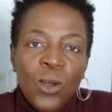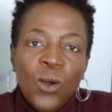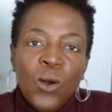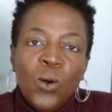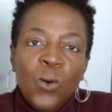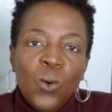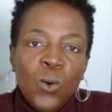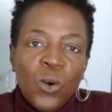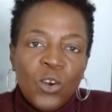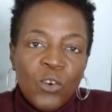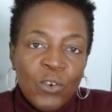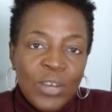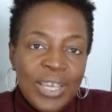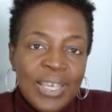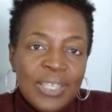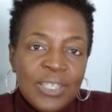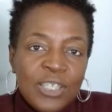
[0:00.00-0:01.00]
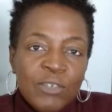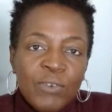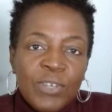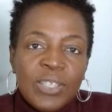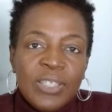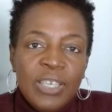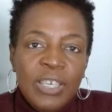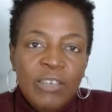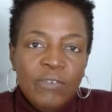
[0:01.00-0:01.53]
who agrees to
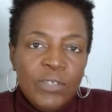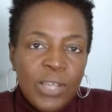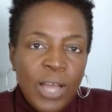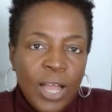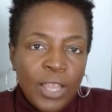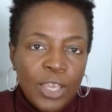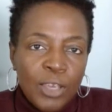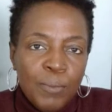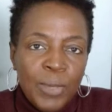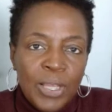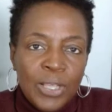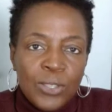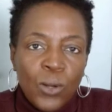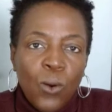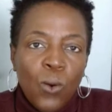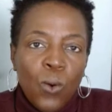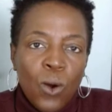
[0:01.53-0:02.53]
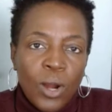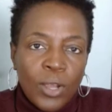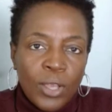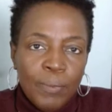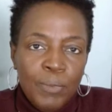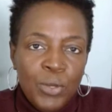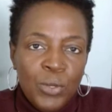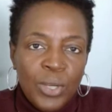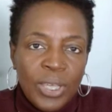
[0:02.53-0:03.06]
receive documents or
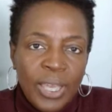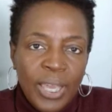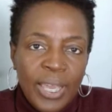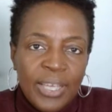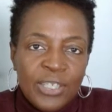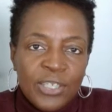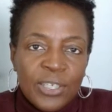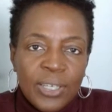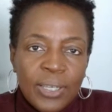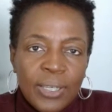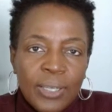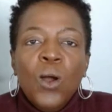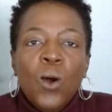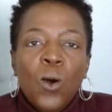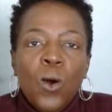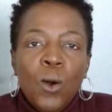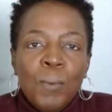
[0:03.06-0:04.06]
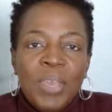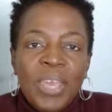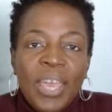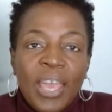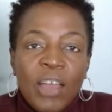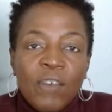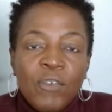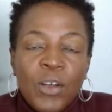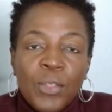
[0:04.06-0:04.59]
communication on
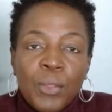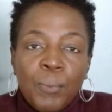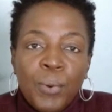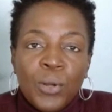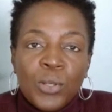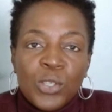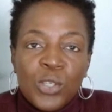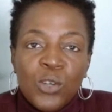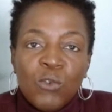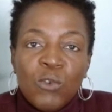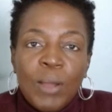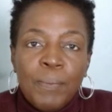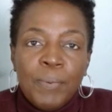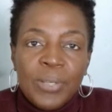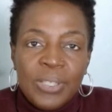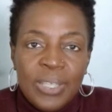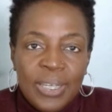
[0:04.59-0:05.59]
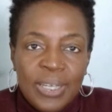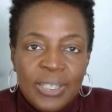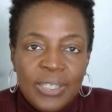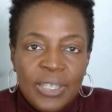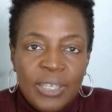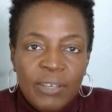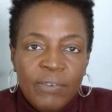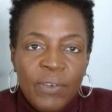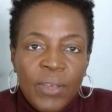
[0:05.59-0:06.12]
behalf of the personal
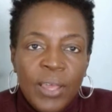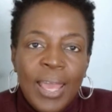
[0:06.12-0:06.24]
representative